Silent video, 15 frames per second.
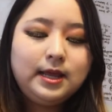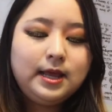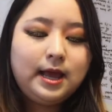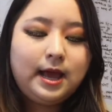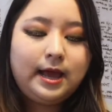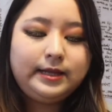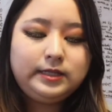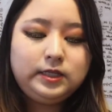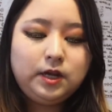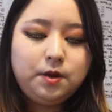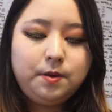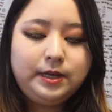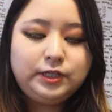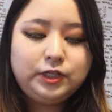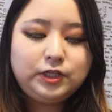I
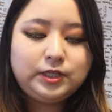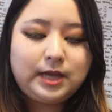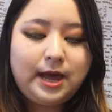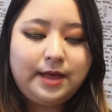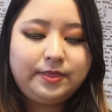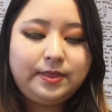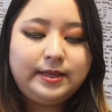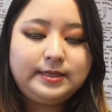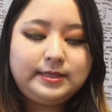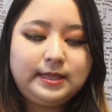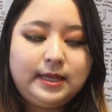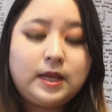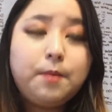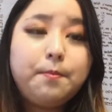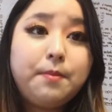know I just got this
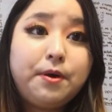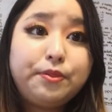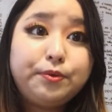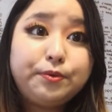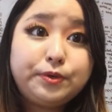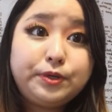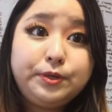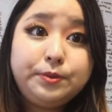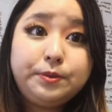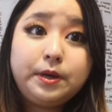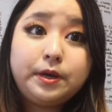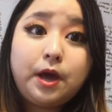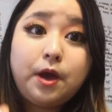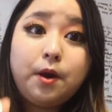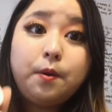like a month or two
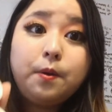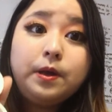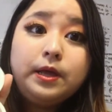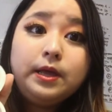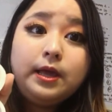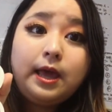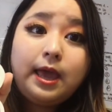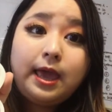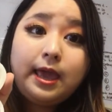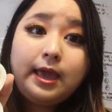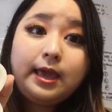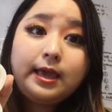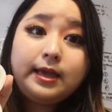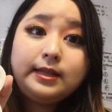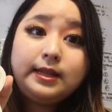ago,
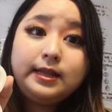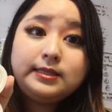and it's